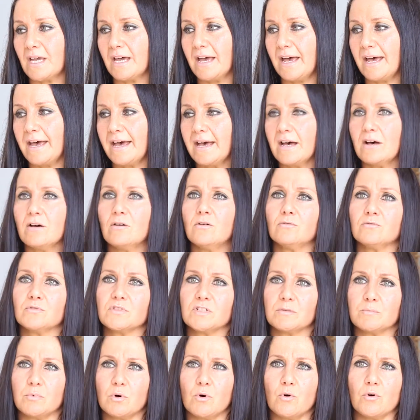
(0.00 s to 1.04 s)
held,
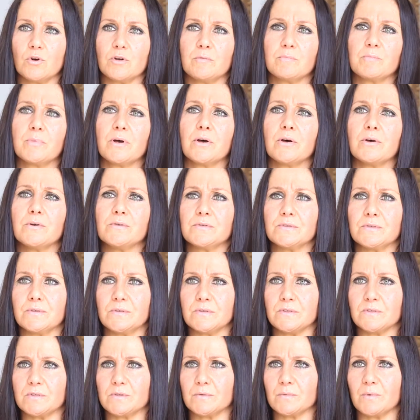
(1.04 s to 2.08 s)
supported
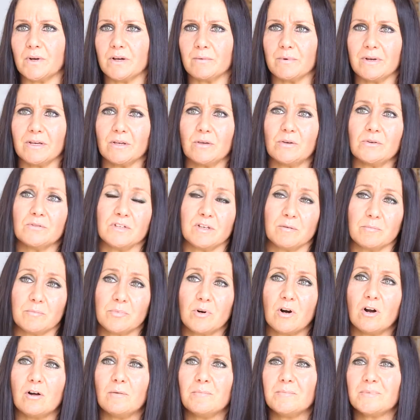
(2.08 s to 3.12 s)
poses where we're using
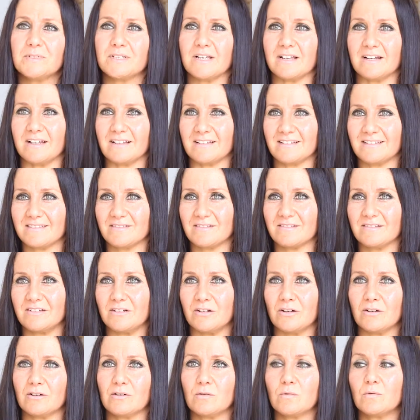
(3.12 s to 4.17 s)
props and it's,
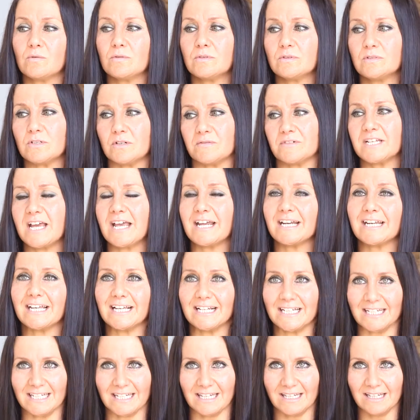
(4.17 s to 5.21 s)
sort of
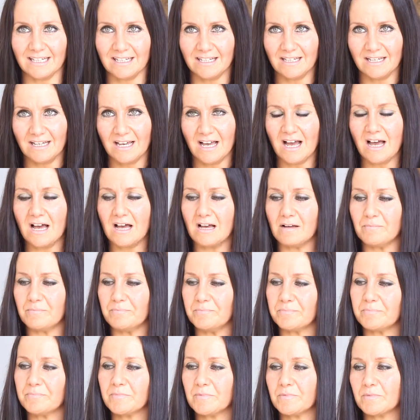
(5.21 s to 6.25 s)
technically
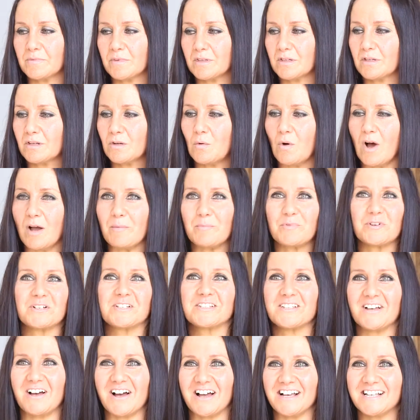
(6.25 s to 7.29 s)
quite
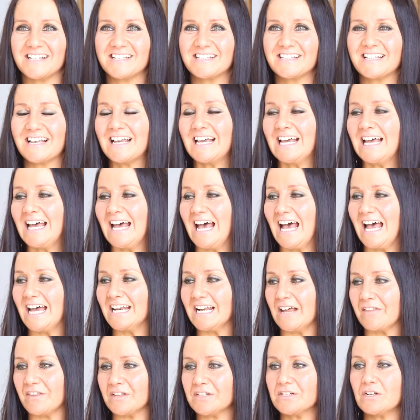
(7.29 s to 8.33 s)
precise. And
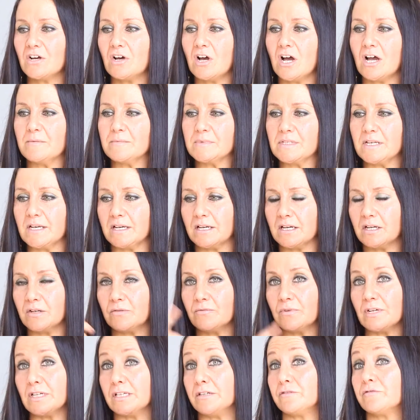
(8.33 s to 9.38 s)
other times it can
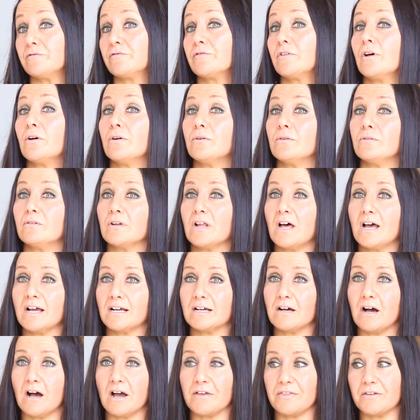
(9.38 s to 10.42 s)
really flow
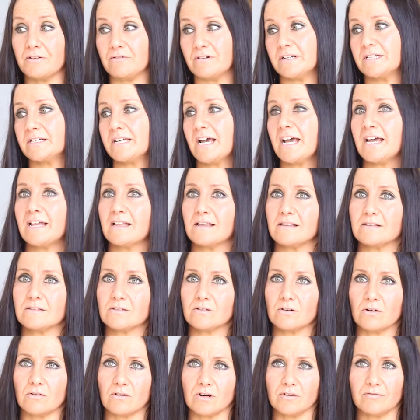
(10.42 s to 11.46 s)
like either a dance
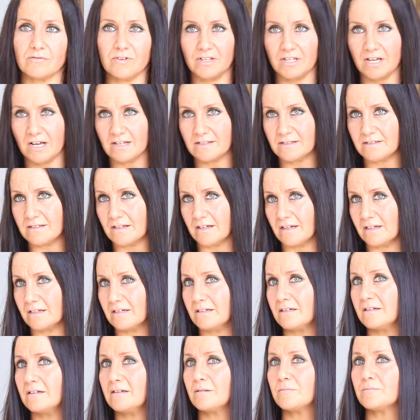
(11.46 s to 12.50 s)
or a vinyasa
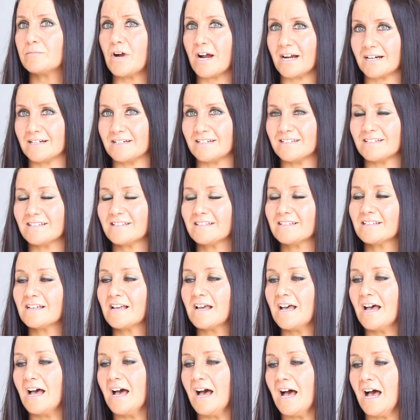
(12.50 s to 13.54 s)
practice.
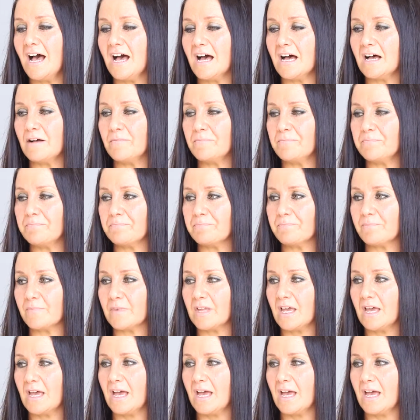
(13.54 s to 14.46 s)
And